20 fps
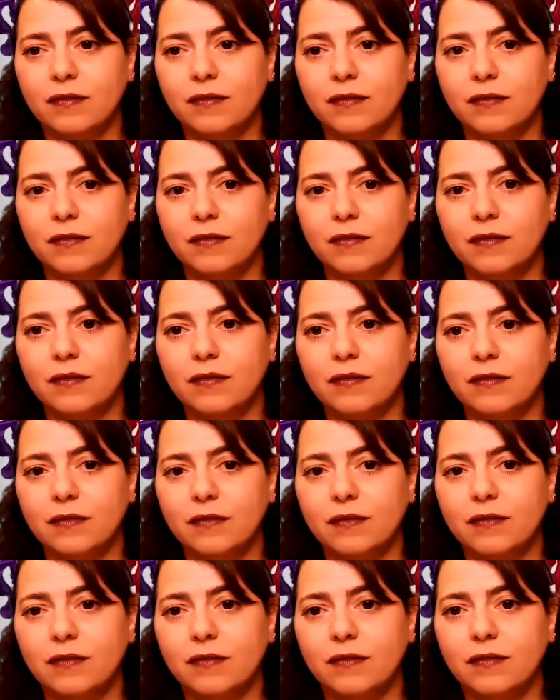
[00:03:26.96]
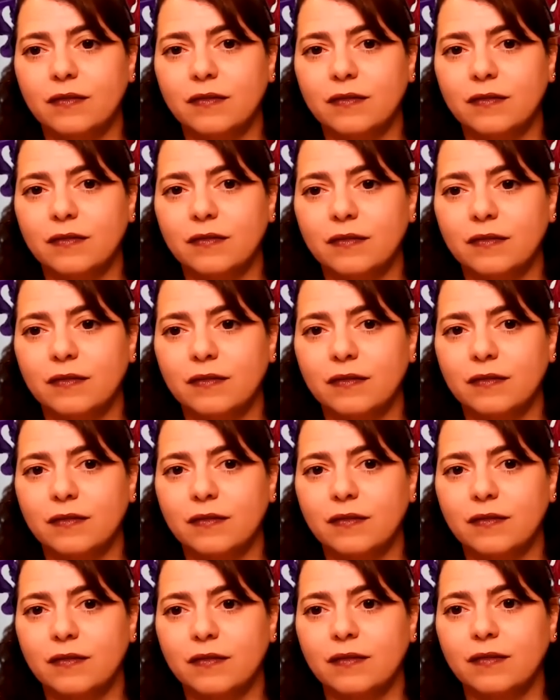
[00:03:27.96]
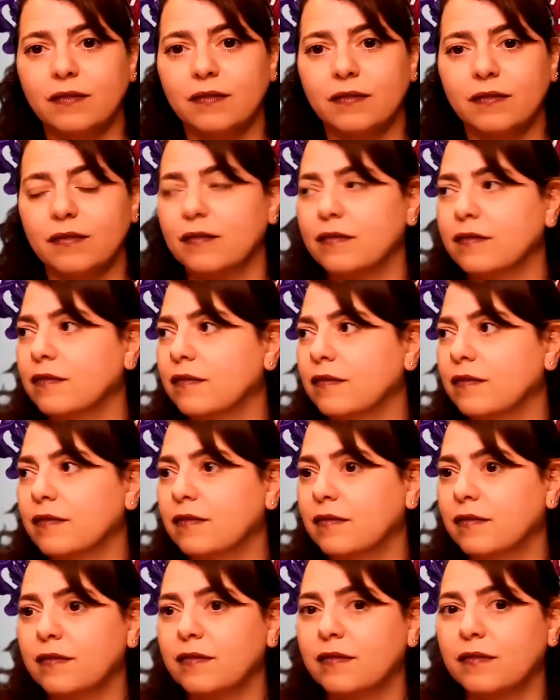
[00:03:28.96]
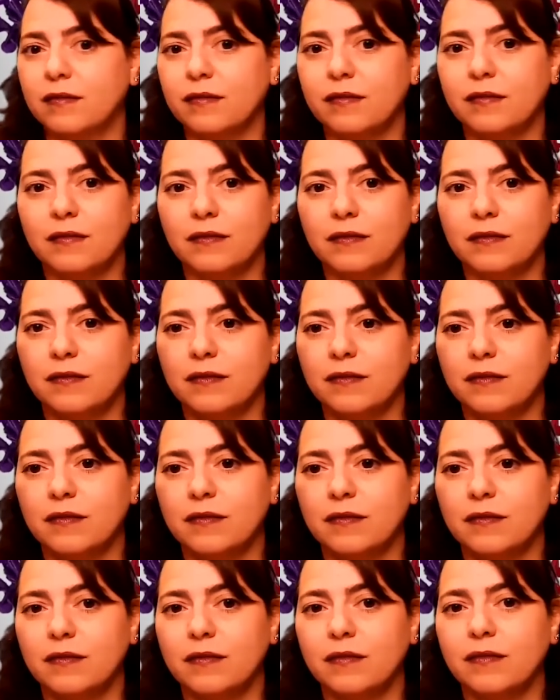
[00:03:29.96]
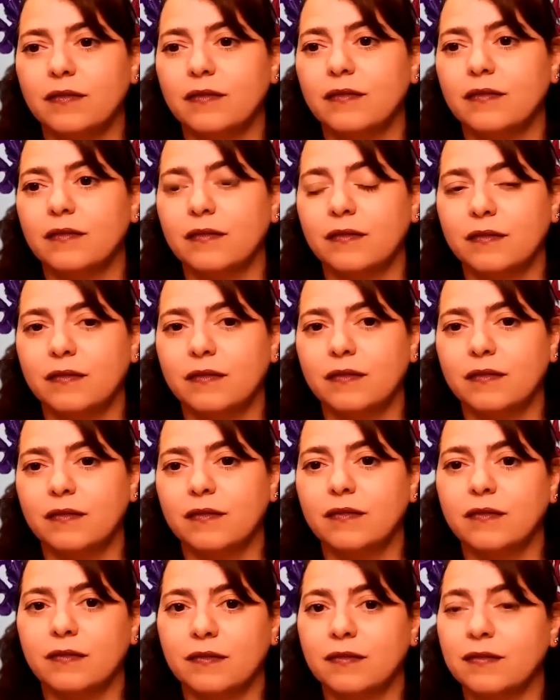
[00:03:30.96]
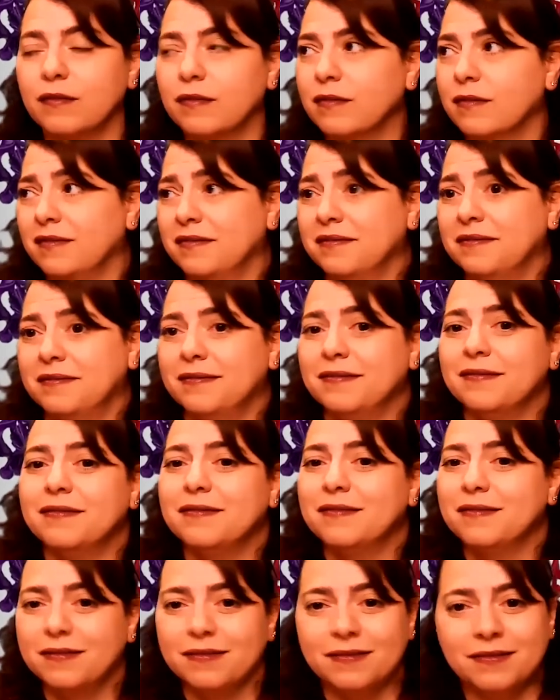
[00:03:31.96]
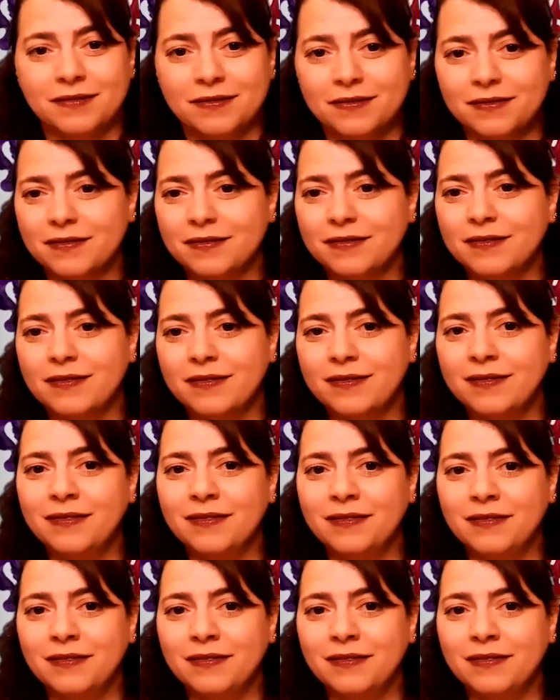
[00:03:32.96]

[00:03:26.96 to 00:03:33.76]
(not speaking)